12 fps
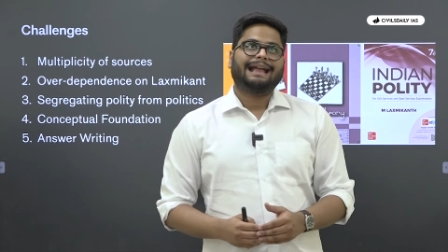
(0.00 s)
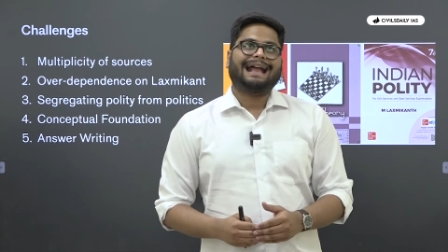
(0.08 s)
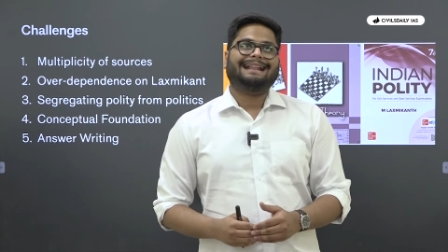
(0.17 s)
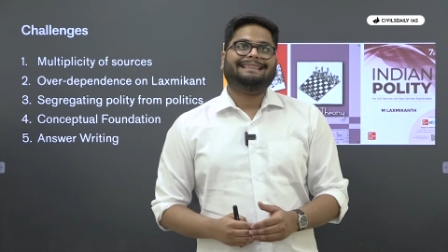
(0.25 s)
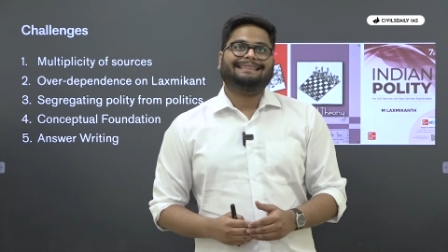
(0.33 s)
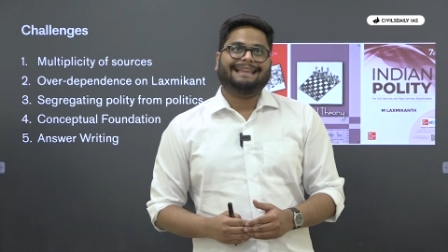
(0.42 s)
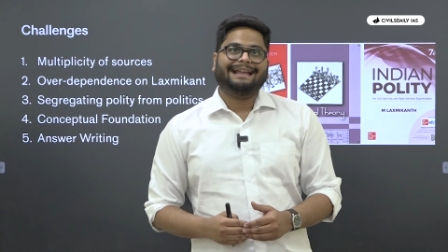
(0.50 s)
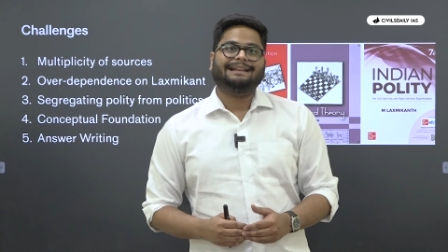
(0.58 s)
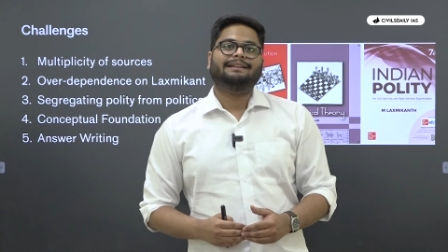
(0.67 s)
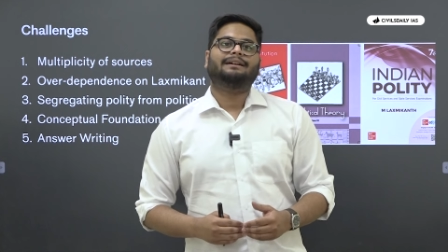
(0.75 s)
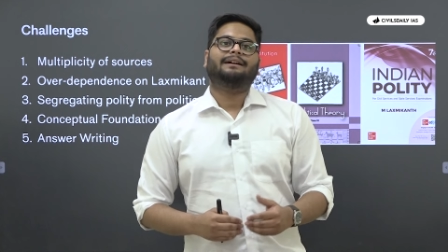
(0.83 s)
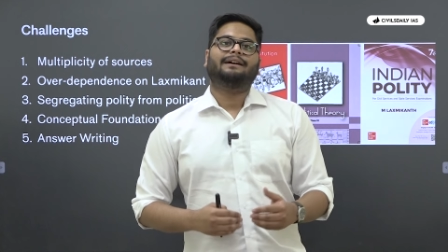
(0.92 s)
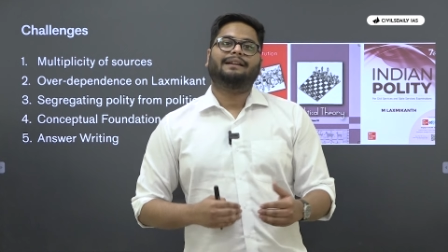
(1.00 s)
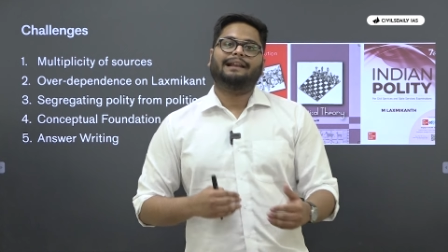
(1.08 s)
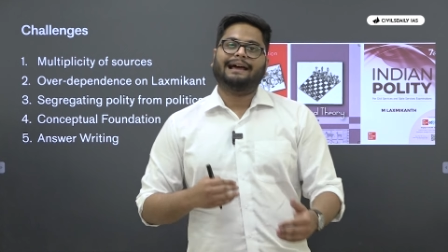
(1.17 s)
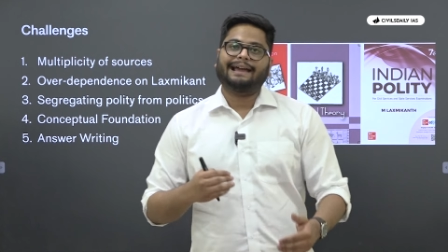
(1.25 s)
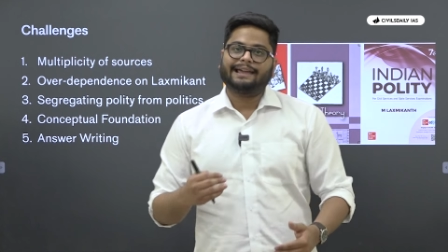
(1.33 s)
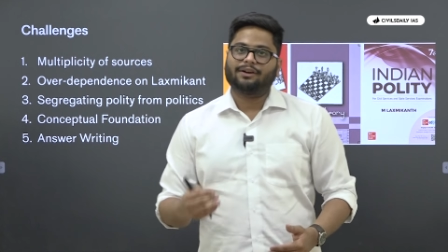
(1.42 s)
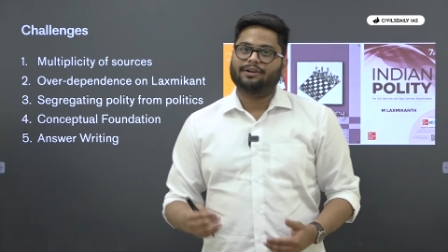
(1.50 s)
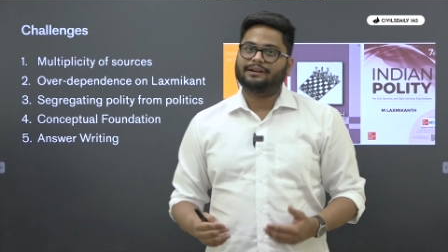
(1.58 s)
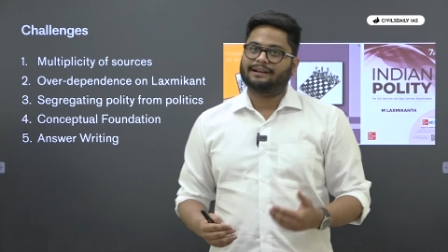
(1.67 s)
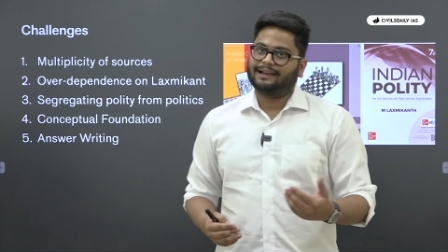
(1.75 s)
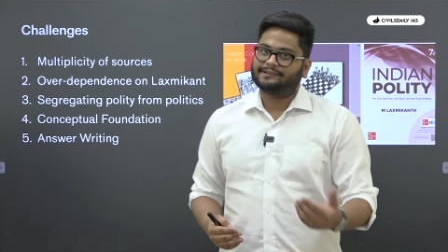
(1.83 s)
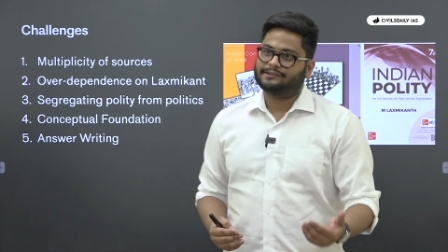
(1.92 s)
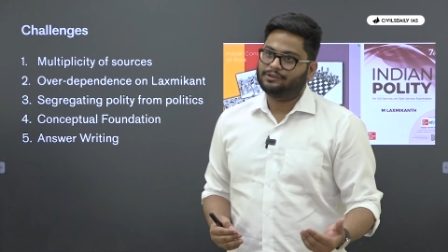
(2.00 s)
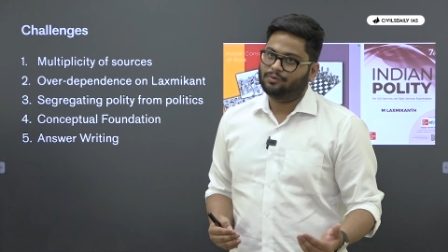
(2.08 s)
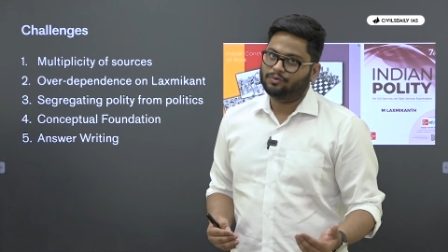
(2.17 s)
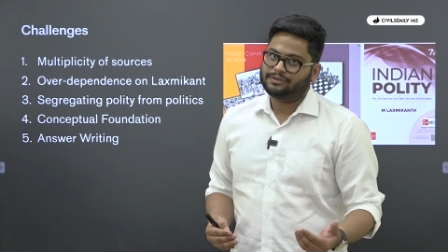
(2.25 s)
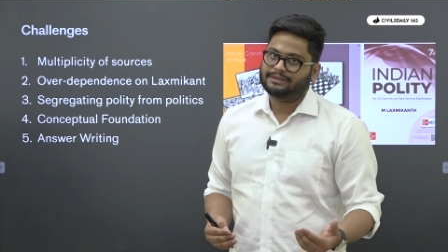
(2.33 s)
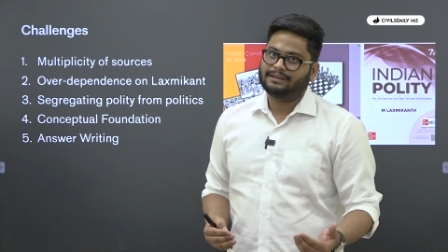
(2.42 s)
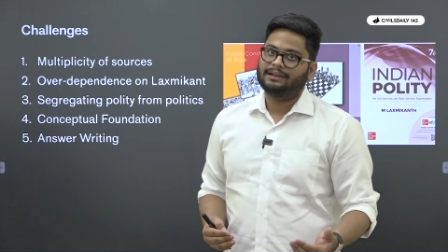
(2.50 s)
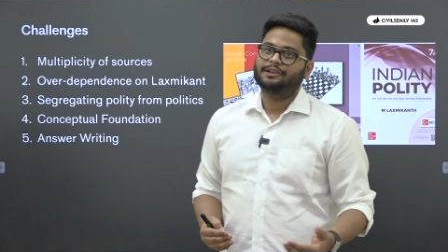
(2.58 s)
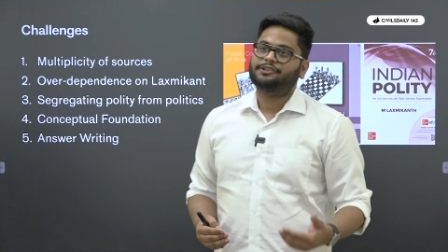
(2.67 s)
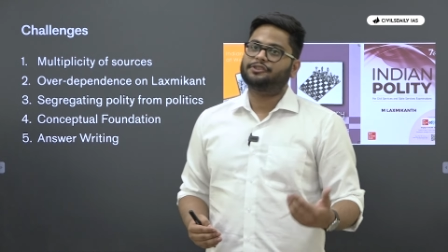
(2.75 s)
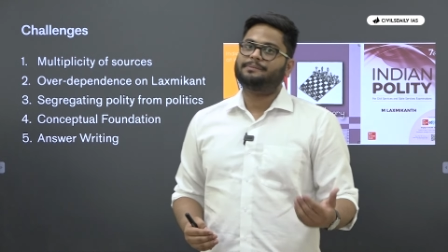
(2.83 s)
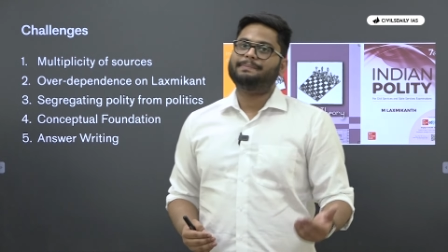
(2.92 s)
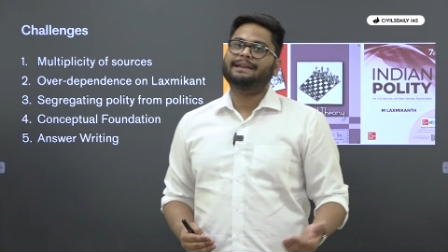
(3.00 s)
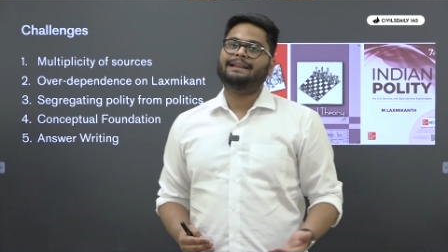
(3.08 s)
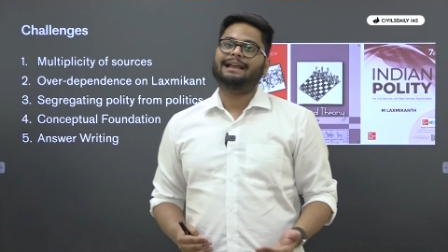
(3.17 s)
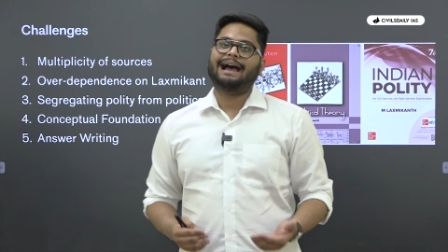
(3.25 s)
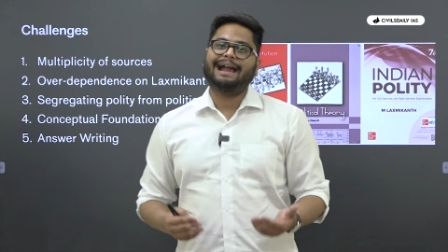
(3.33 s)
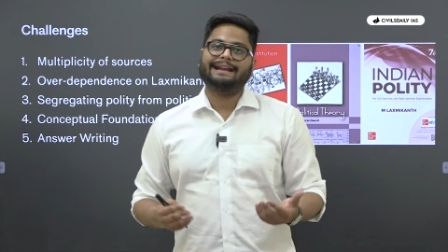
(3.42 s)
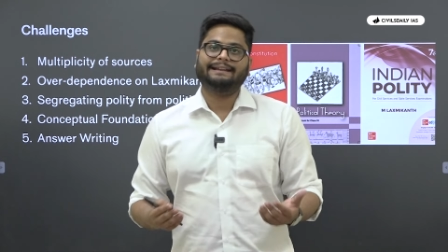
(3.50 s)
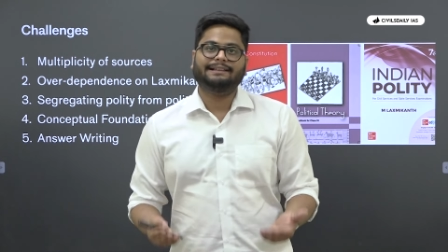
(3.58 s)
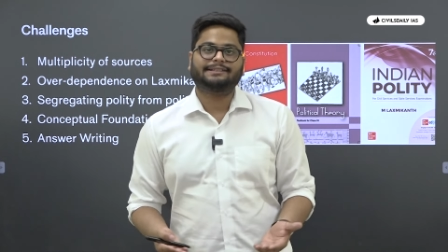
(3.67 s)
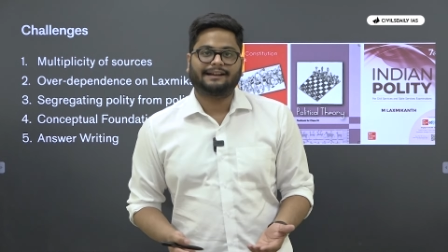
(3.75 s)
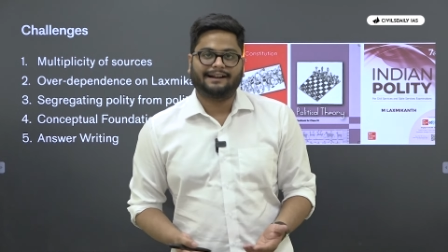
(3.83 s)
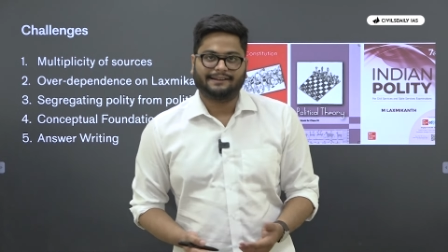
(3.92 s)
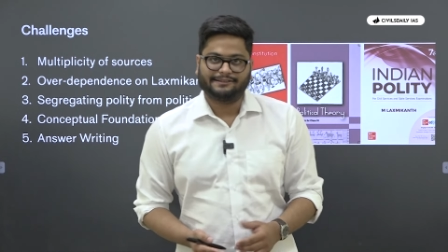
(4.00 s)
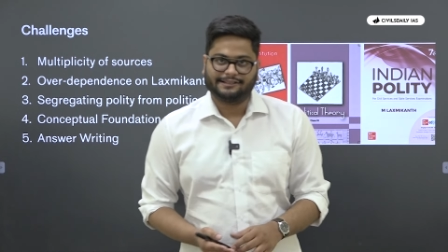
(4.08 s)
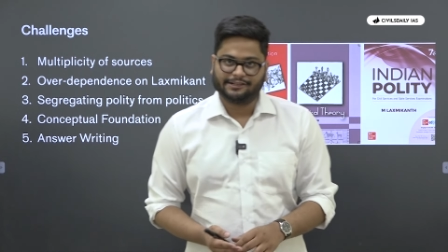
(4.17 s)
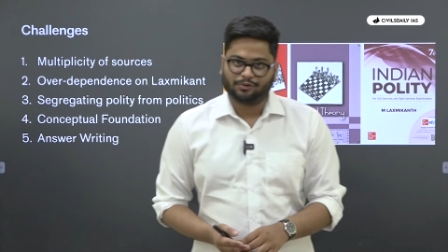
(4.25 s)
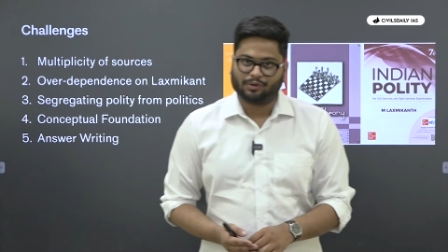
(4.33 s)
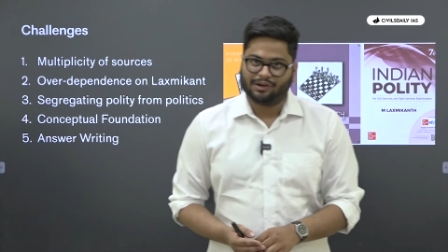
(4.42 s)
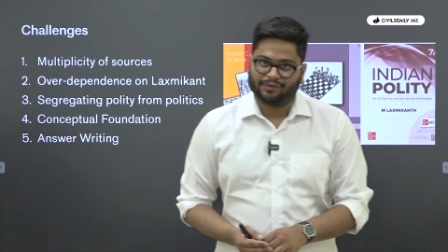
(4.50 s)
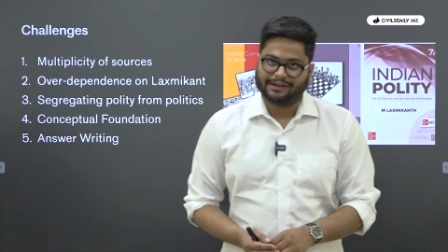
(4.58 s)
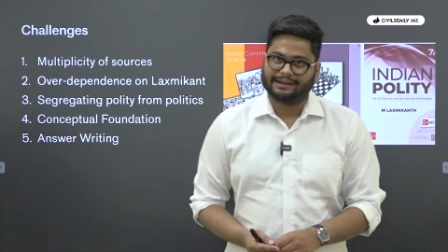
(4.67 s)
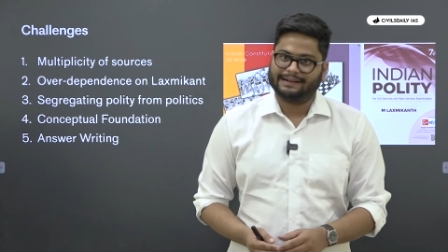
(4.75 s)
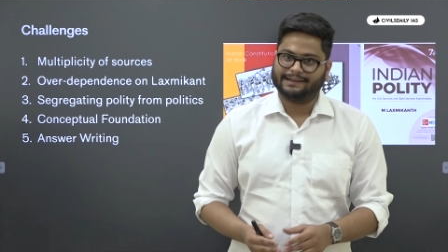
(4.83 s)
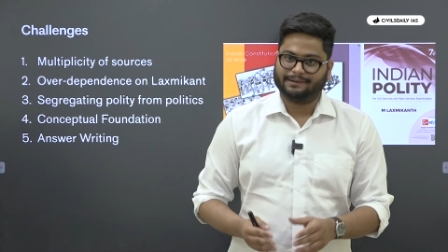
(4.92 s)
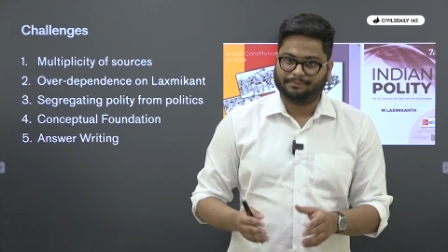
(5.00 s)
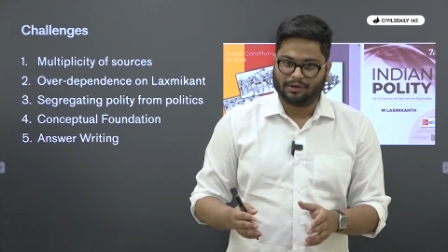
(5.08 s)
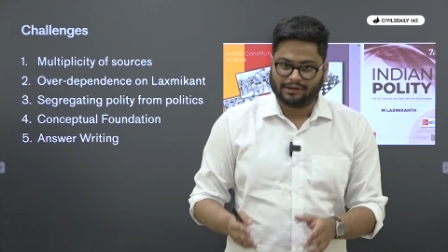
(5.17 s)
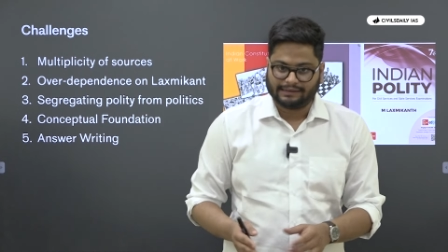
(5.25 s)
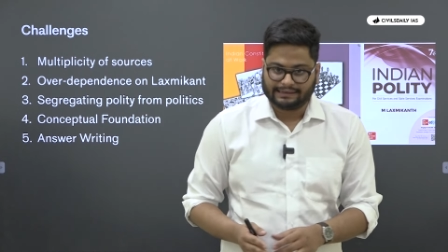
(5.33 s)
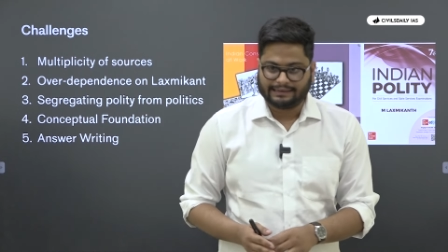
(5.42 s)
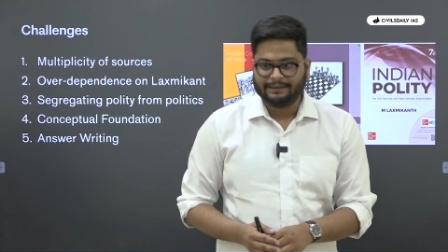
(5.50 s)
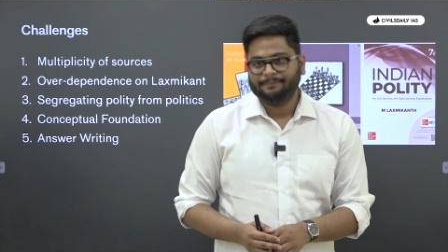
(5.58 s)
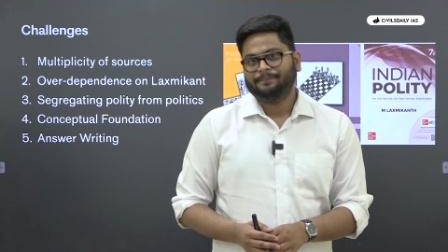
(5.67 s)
and then relying on class notes should be an ideal strategy to cover Indian polity.